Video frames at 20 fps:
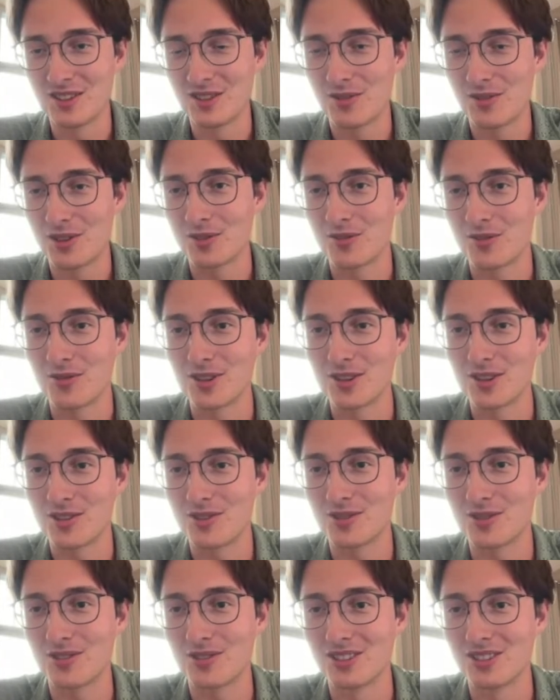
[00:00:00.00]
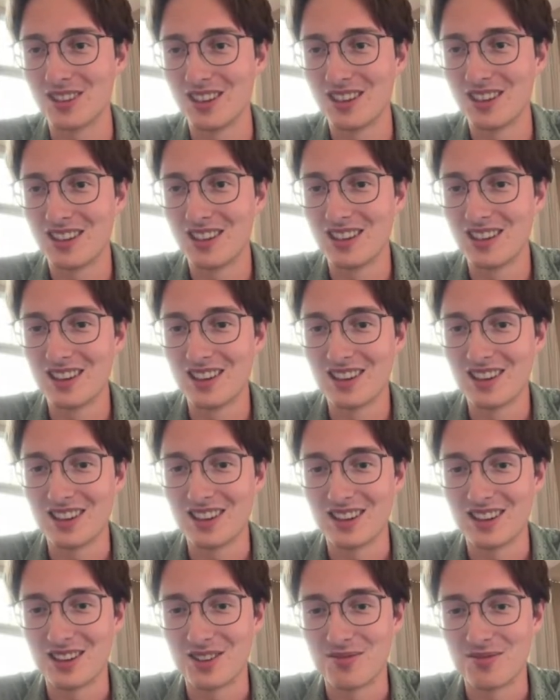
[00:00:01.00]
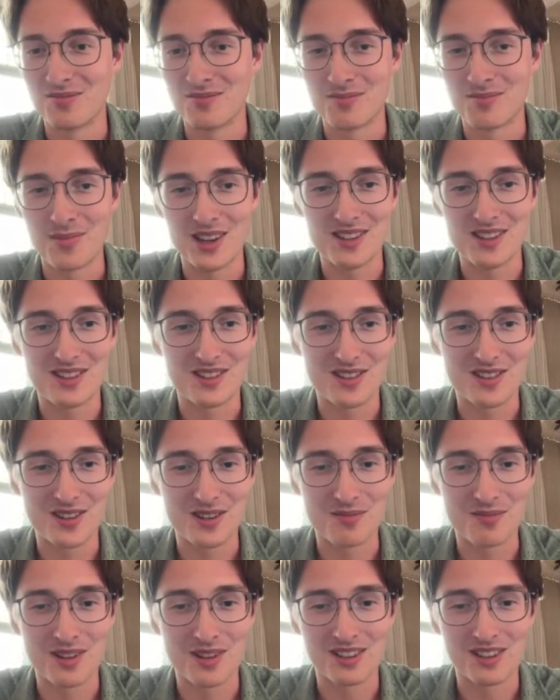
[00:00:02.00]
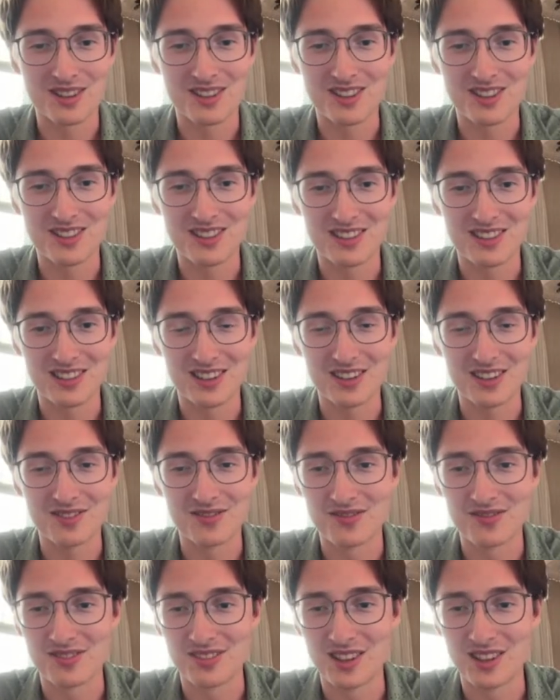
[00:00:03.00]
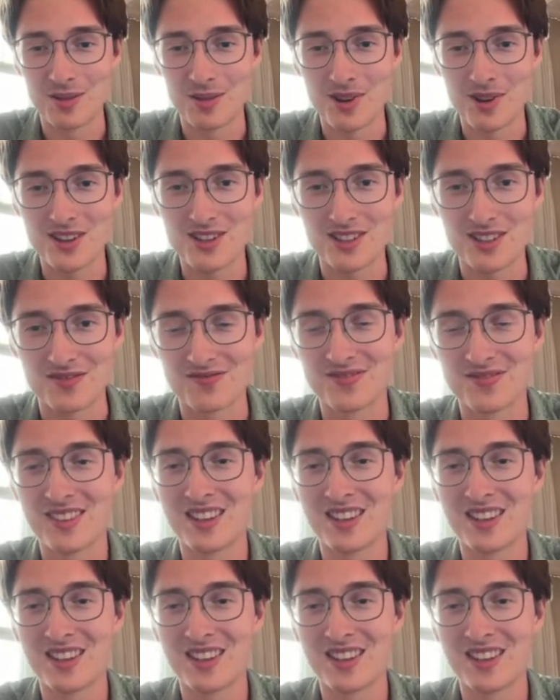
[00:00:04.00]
Feel free to message him, and yeah, amazing.